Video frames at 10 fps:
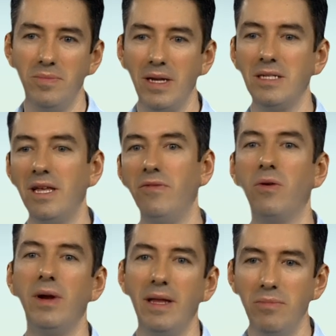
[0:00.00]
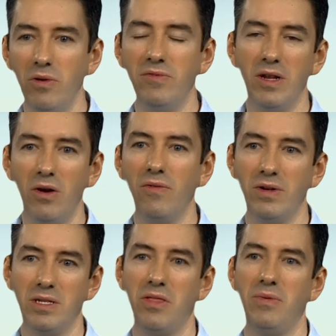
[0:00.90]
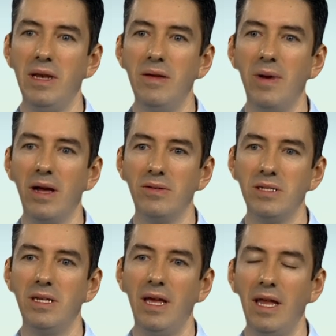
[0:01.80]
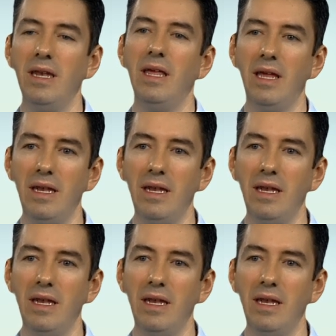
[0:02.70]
because they've already moved it over into 3D models and